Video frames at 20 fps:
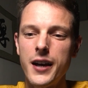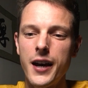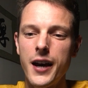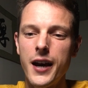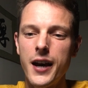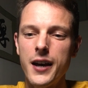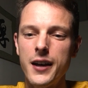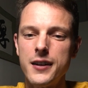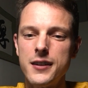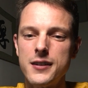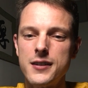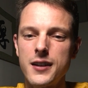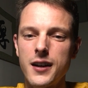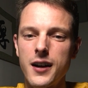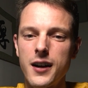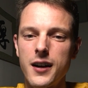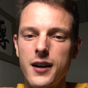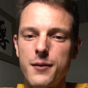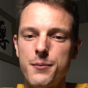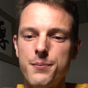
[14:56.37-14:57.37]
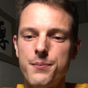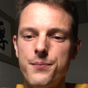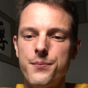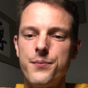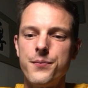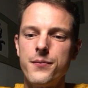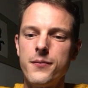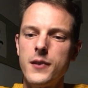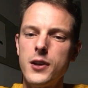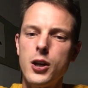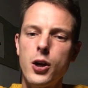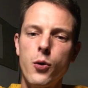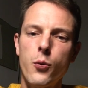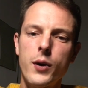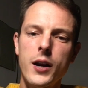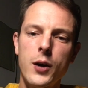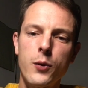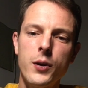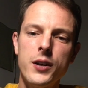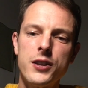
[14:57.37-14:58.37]
And, you know,
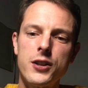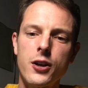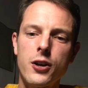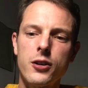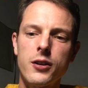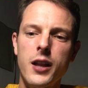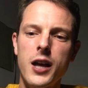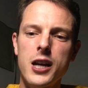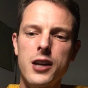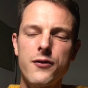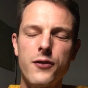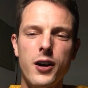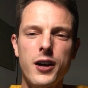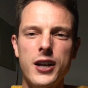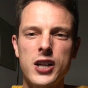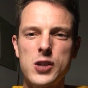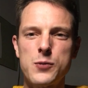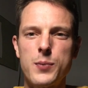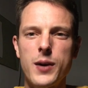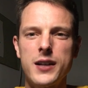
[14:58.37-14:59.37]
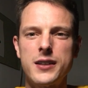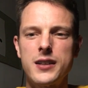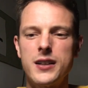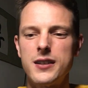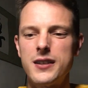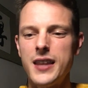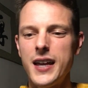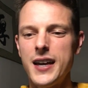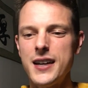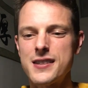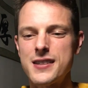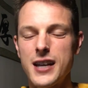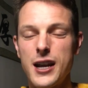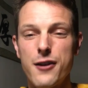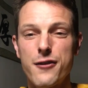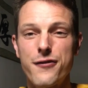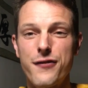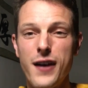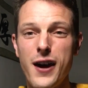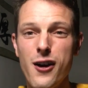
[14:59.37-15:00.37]
when I went there, a lot of unexpected things that I
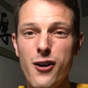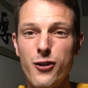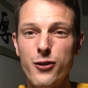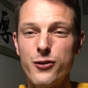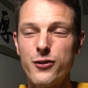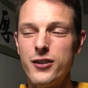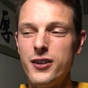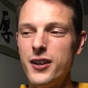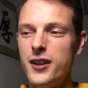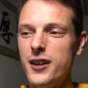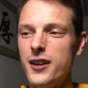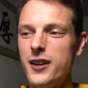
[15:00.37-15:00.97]
found